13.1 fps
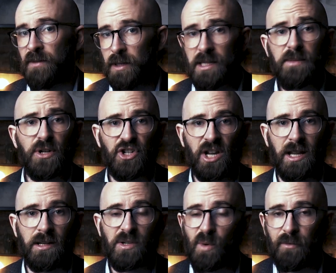For this
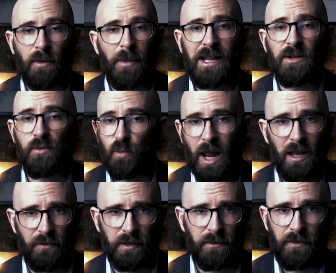machine to have remained
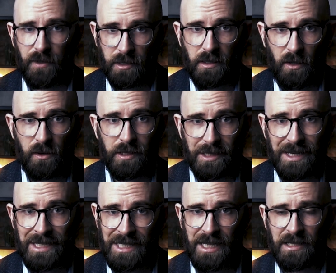relevant for as long as
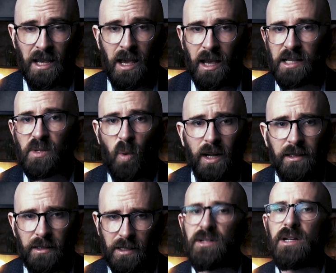it did is
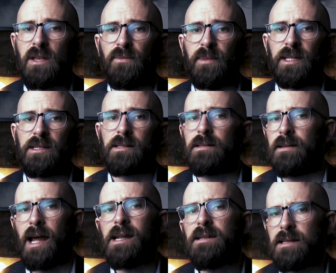quite the achievement,
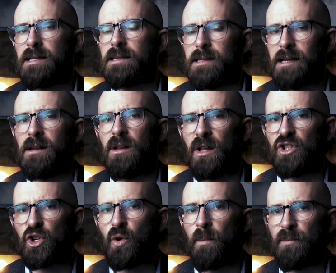and as
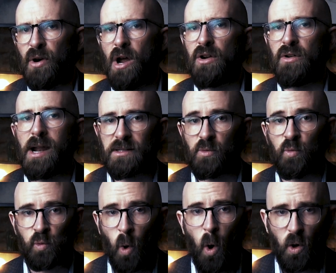technological progress
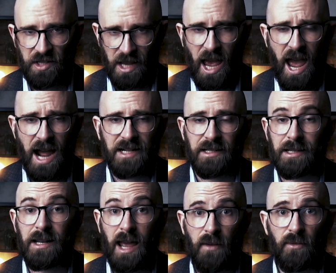roars ahead
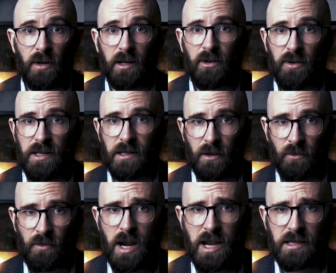at an
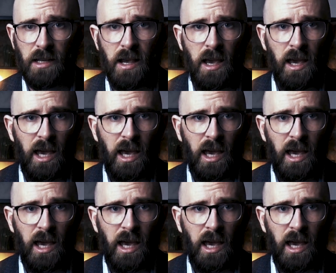ever-increasing rate,